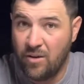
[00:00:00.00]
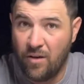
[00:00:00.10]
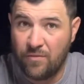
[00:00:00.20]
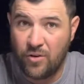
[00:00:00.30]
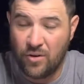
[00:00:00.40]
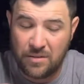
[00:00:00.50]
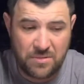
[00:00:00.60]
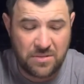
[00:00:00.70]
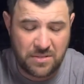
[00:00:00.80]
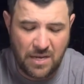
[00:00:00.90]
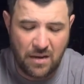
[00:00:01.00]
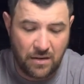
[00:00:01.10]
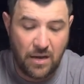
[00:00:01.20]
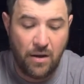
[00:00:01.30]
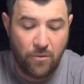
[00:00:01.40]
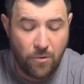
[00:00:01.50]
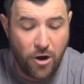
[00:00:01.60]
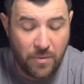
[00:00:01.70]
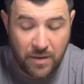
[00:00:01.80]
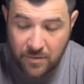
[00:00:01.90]
I've got a skunk
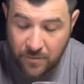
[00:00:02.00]
aroma.